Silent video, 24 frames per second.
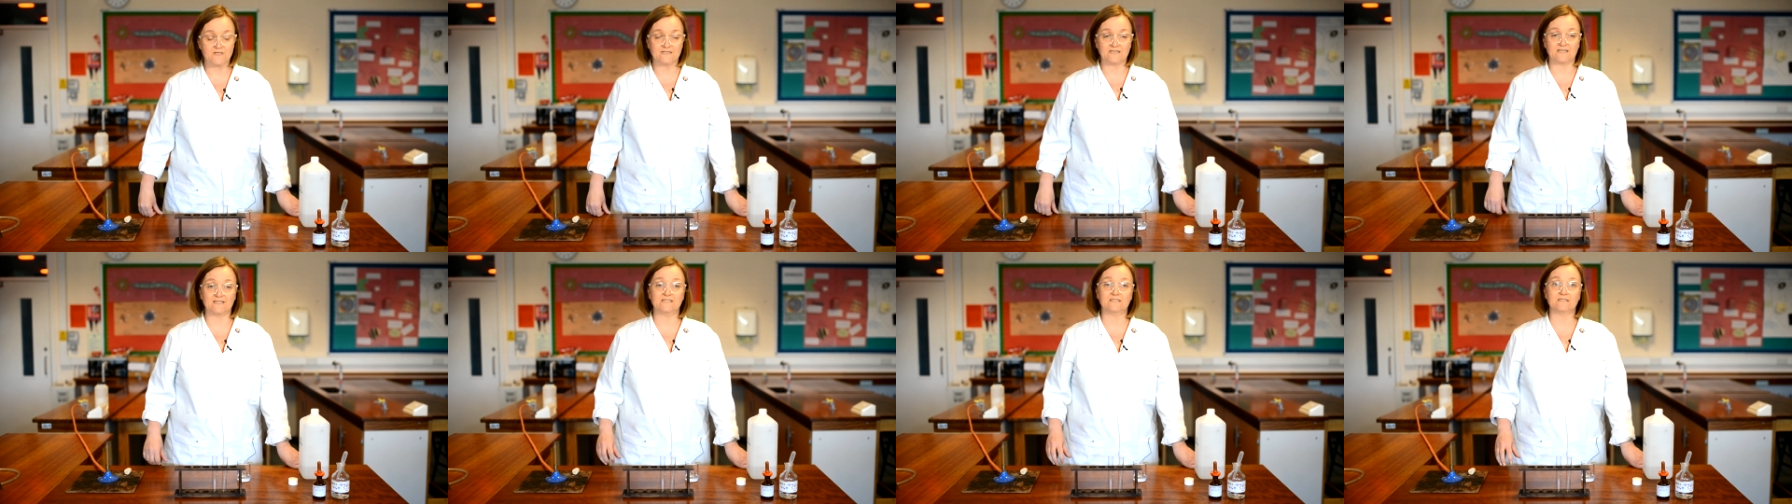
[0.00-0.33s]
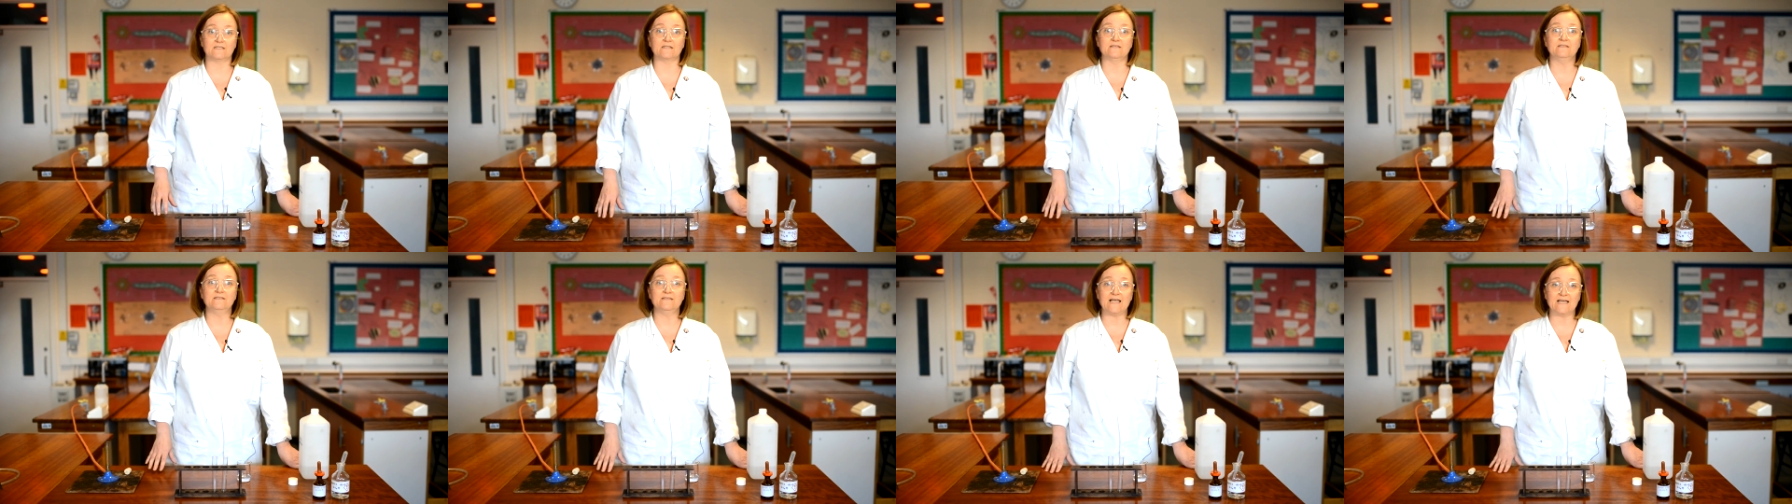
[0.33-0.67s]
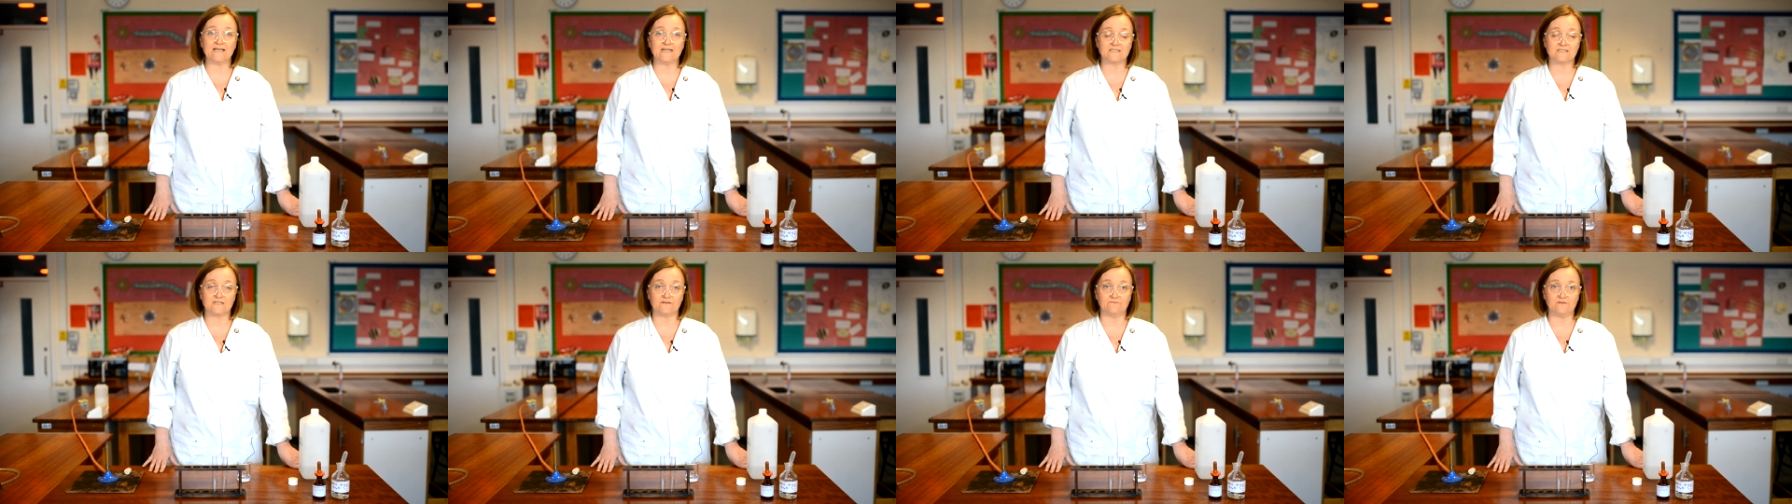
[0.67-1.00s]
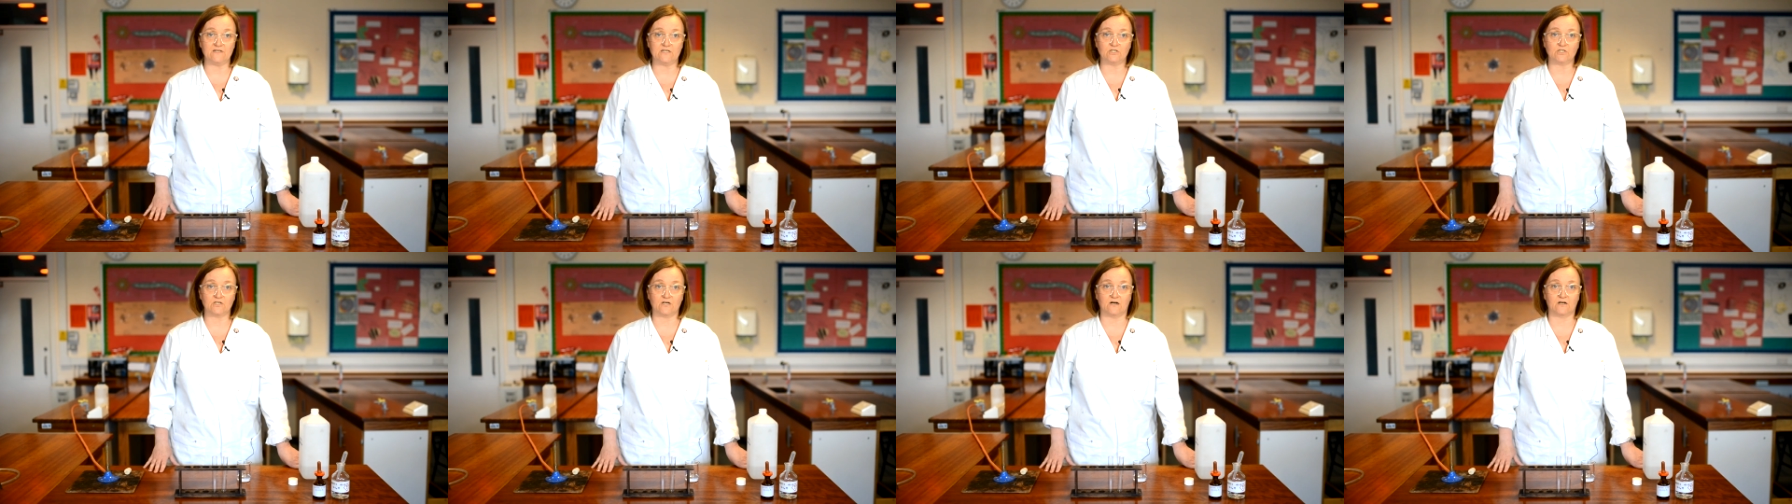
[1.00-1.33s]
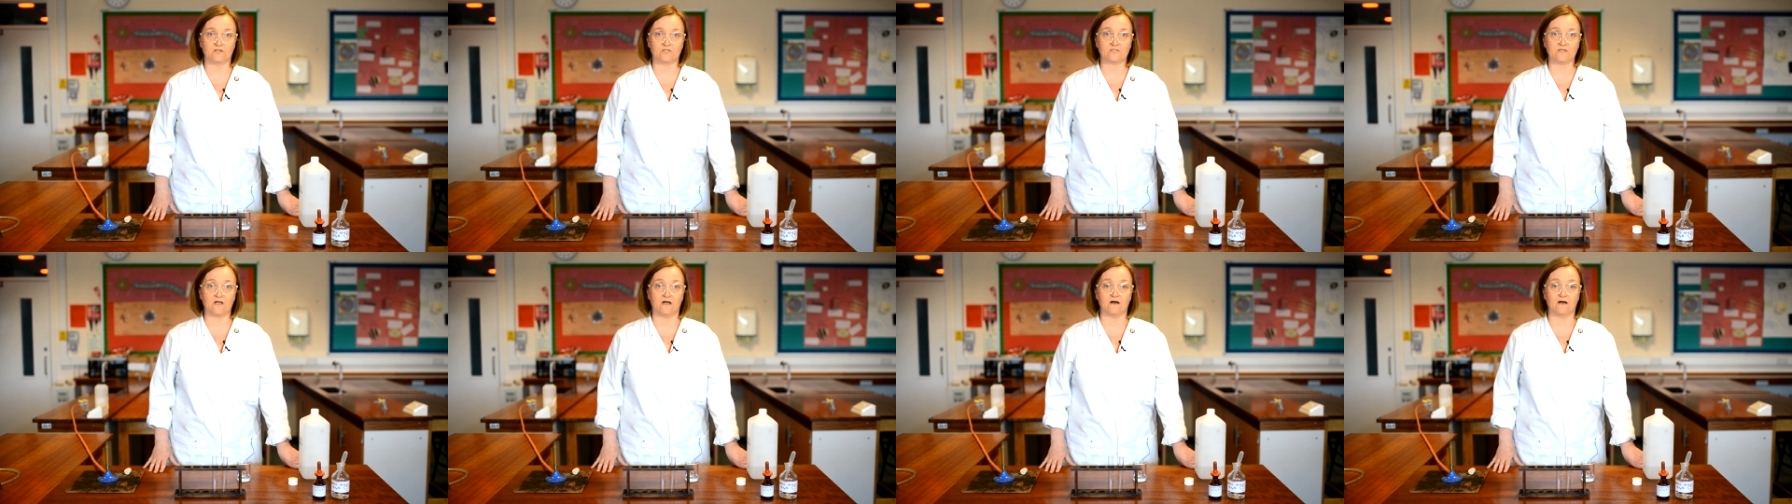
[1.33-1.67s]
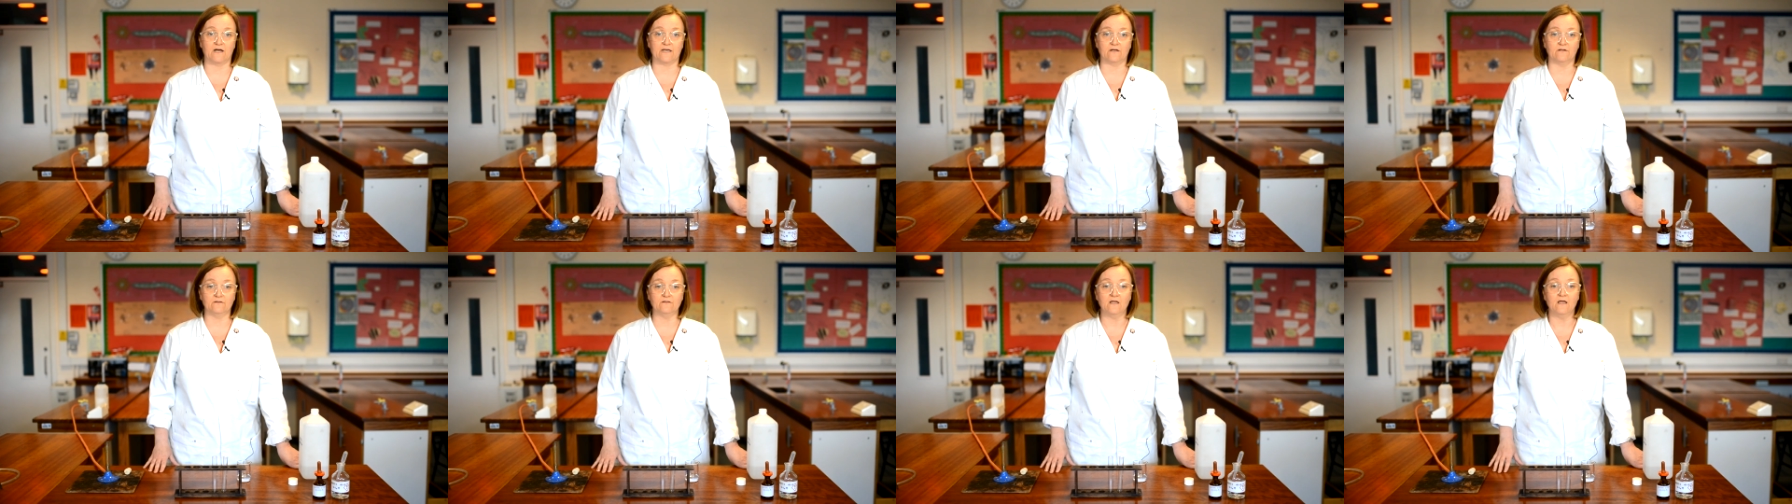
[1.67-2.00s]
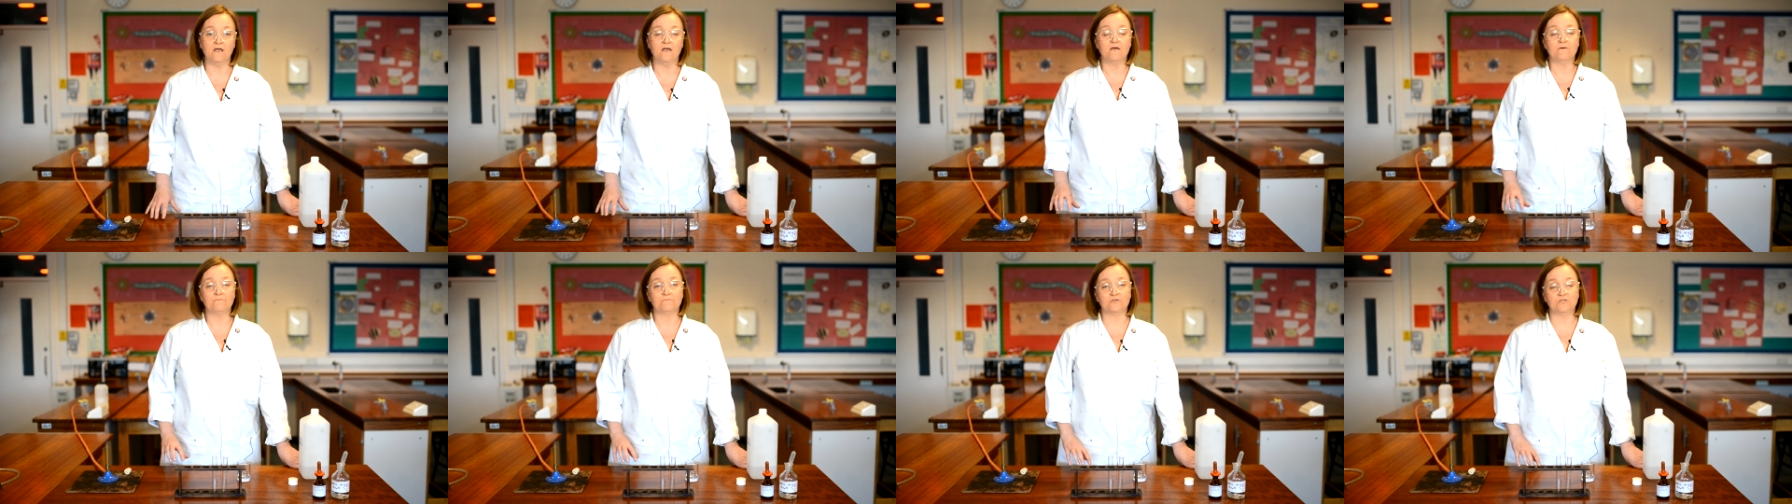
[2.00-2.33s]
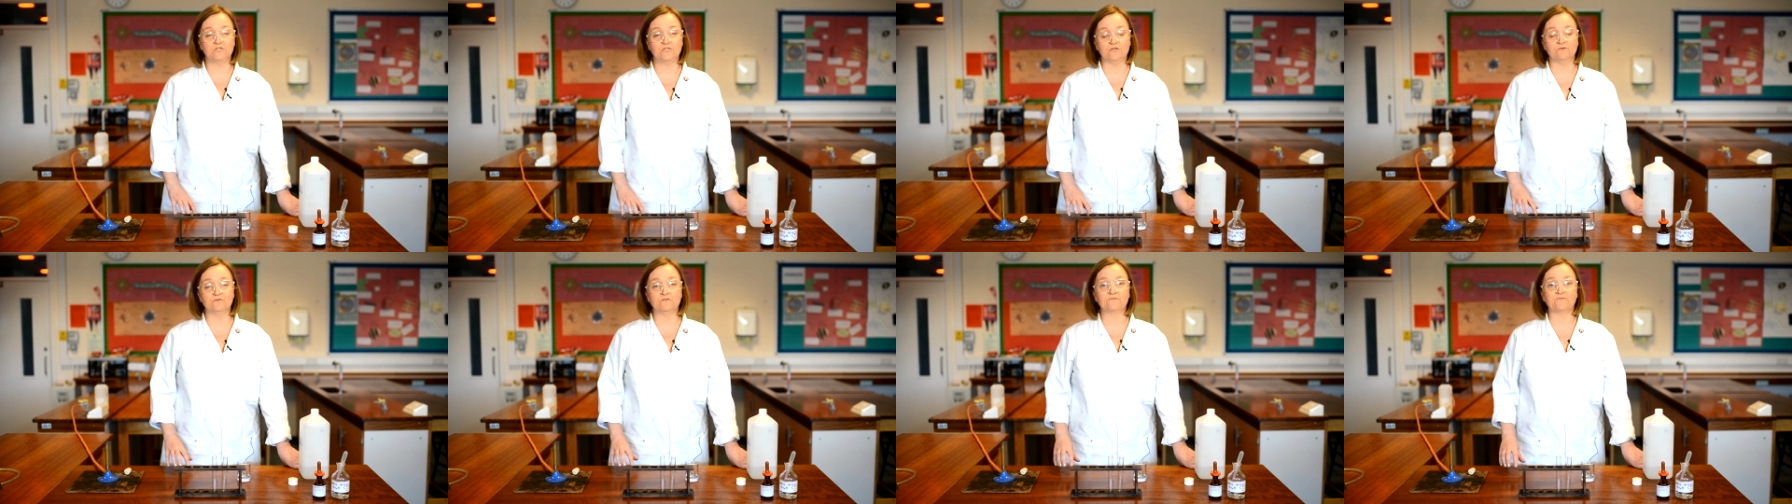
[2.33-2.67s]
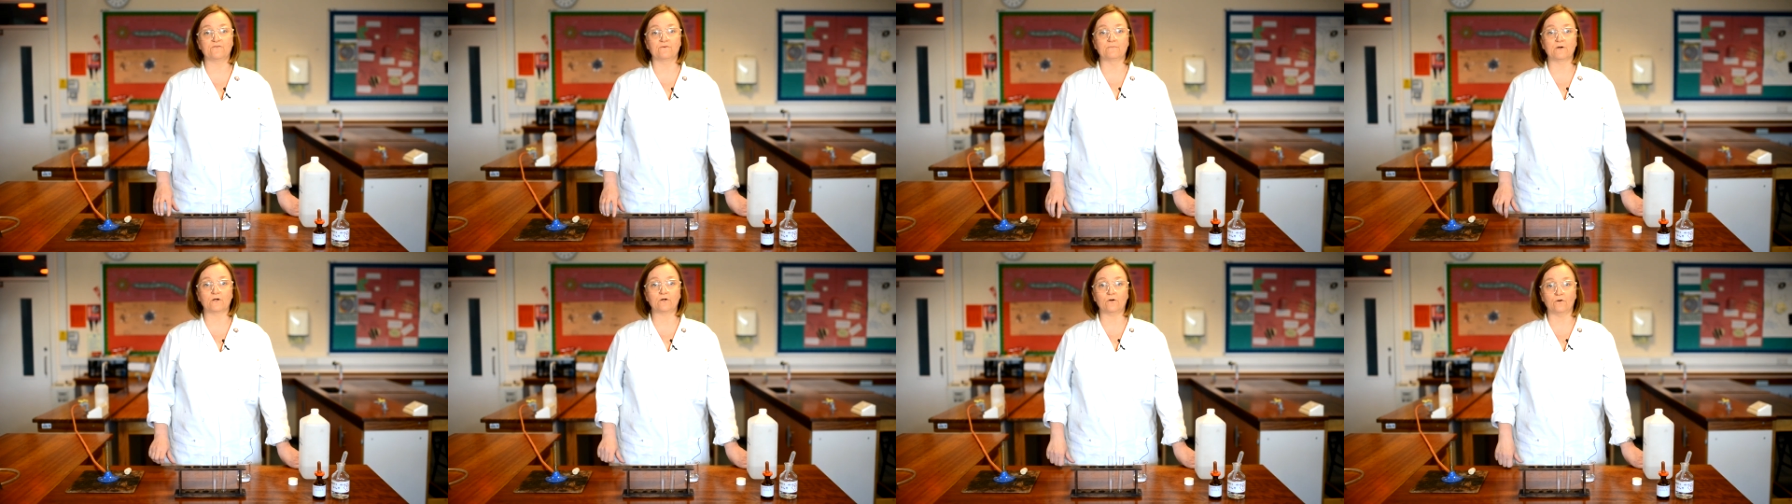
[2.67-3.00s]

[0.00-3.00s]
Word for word: Now, this is a negatively charged ion produced from a